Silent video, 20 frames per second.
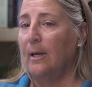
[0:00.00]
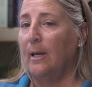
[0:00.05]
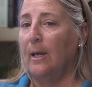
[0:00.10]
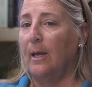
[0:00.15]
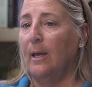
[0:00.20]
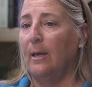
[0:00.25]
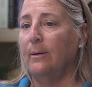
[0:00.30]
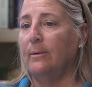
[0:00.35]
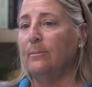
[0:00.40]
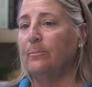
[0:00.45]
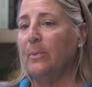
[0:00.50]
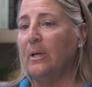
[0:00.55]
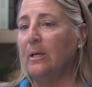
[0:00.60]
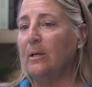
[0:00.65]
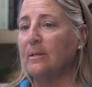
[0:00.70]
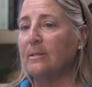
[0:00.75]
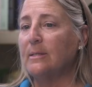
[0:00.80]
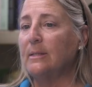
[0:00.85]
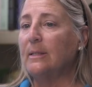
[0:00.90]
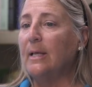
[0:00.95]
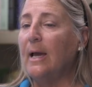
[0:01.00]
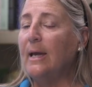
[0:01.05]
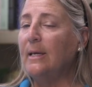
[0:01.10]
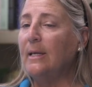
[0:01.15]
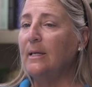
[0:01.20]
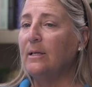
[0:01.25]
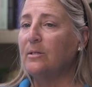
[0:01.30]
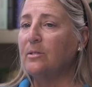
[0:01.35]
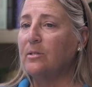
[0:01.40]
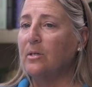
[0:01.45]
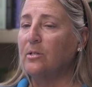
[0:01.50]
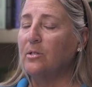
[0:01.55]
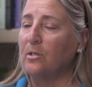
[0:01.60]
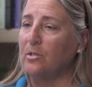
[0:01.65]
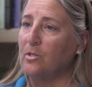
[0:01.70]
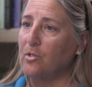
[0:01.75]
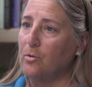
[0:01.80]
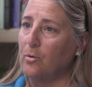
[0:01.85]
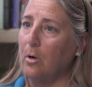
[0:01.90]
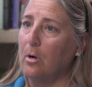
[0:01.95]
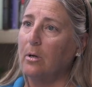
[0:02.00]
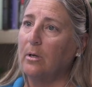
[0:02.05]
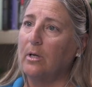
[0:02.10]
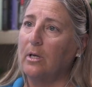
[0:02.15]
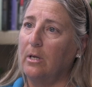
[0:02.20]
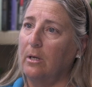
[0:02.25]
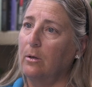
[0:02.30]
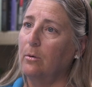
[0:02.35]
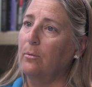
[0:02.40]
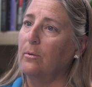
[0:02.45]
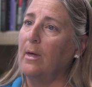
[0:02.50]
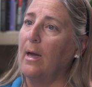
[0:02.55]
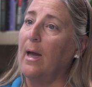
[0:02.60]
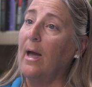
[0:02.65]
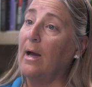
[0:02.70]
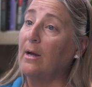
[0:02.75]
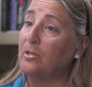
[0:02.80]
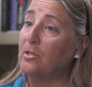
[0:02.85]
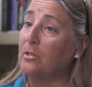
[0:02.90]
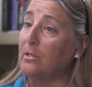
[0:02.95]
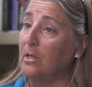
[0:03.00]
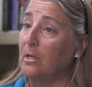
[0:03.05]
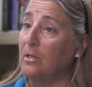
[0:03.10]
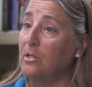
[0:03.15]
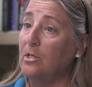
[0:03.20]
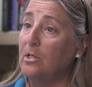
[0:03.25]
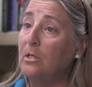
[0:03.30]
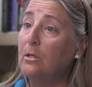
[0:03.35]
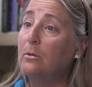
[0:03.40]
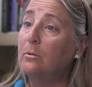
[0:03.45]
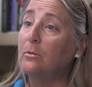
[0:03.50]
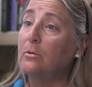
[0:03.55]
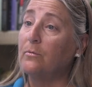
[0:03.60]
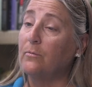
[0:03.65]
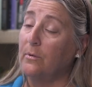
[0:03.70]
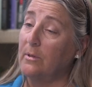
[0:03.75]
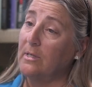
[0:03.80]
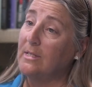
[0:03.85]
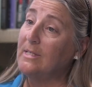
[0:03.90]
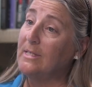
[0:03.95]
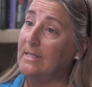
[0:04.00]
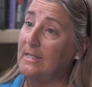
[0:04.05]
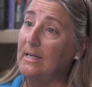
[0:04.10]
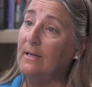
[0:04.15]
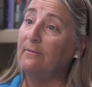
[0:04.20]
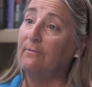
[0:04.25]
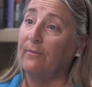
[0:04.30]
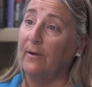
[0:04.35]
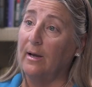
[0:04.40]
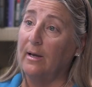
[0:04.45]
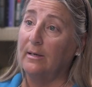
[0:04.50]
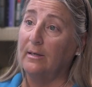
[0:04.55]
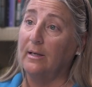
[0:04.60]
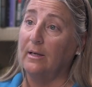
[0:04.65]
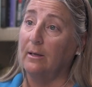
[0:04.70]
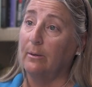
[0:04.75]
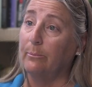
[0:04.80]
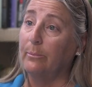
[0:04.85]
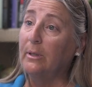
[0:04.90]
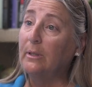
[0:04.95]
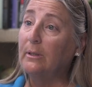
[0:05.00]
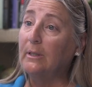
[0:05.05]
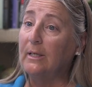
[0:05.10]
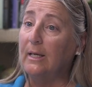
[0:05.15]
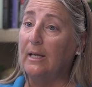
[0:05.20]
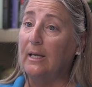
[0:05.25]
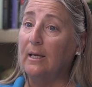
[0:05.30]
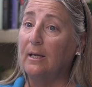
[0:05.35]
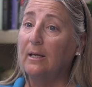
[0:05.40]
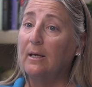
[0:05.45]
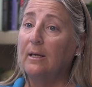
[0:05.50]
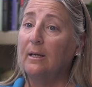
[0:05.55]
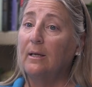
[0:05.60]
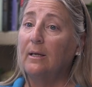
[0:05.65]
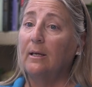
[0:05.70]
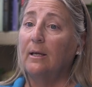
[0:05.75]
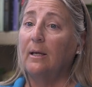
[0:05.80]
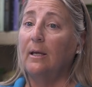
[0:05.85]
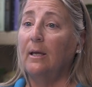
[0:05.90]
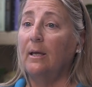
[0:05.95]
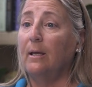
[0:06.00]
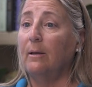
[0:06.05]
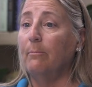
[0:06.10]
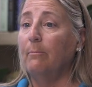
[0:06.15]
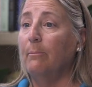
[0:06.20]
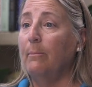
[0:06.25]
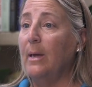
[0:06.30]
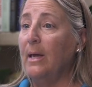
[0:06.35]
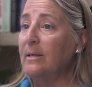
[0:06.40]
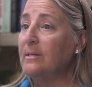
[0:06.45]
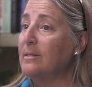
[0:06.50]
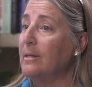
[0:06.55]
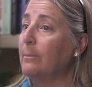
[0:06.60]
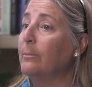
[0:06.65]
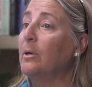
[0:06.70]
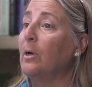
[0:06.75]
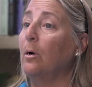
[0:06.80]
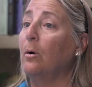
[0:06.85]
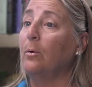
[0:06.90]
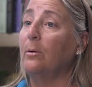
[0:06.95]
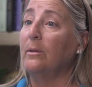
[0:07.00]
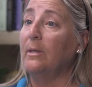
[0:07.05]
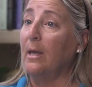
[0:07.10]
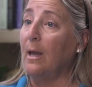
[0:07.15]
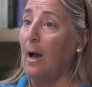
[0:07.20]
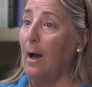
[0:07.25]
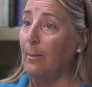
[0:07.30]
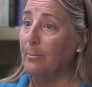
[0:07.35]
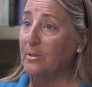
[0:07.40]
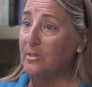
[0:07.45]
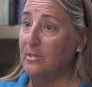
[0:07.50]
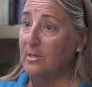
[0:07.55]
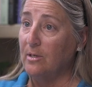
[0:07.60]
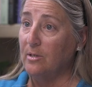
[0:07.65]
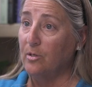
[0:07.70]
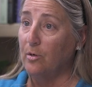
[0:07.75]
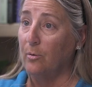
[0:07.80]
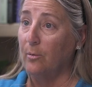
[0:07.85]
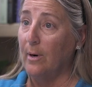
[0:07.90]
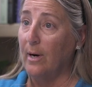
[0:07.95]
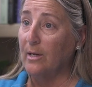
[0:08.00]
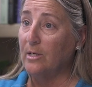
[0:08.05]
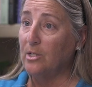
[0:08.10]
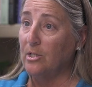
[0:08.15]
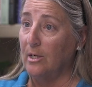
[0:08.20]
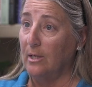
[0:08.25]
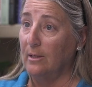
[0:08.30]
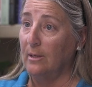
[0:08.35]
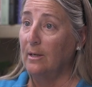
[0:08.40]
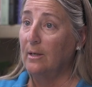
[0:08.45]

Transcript: And because lighting is such a strong cue that hatchlings use for the sea finding ability, it makes them go in the opposite direction.